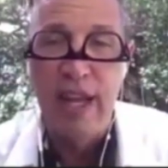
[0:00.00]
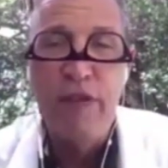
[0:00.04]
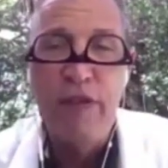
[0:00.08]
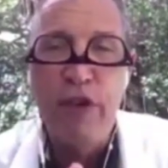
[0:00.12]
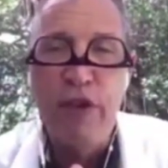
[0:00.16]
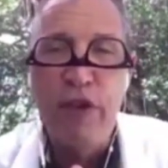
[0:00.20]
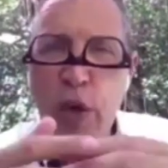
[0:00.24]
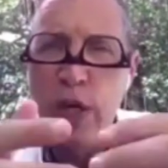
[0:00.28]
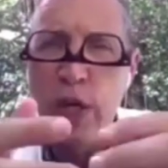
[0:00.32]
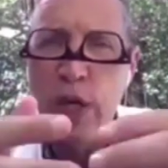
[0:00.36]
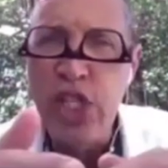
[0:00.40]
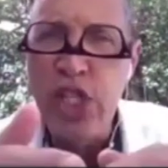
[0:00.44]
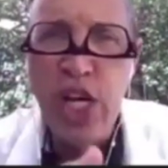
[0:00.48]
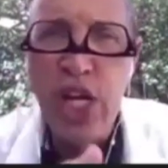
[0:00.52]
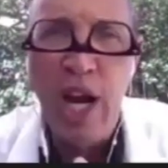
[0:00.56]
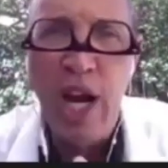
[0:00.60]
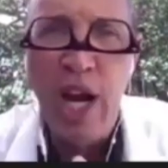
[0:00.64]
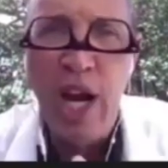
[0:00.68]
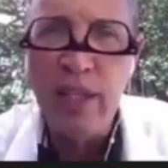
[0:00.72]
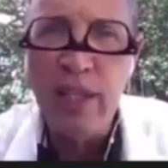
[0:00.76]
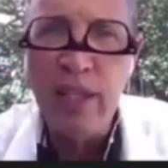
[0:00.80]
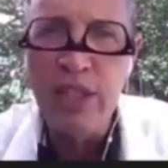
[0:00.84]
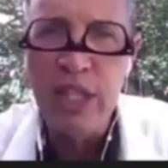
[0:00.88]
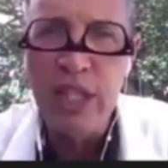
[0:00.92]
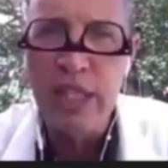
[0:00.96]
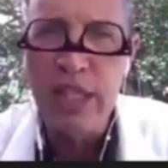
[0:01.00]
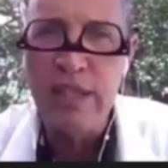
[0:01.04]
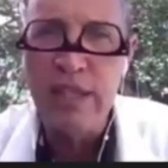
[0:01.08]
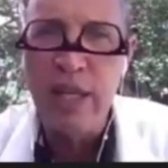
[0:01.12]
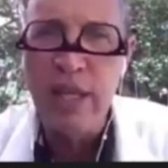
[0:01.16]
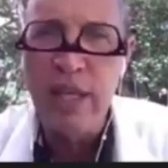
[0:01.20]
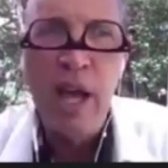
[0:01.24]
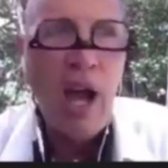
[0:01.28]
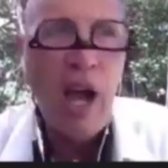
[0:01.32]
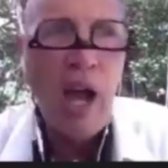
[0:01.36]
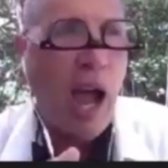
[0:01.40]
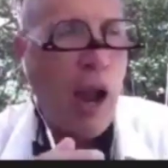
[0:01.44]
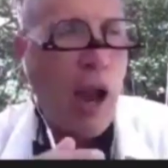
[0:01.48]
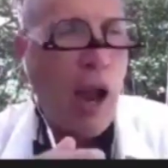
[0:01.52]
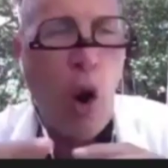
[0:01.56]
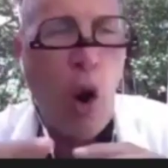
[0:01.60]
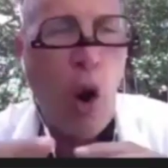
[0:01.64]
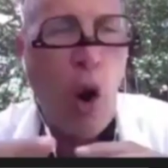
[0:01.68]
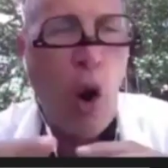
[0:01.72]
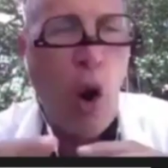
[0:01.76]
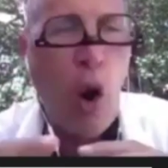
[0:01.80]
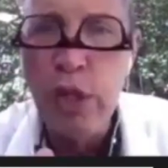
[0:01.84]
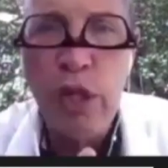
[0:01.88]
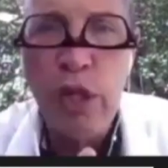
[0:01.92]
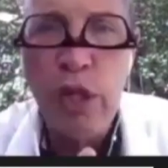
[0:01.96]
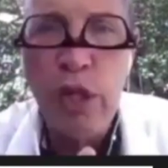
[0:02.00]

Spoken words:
If you're a geologist, I hope you're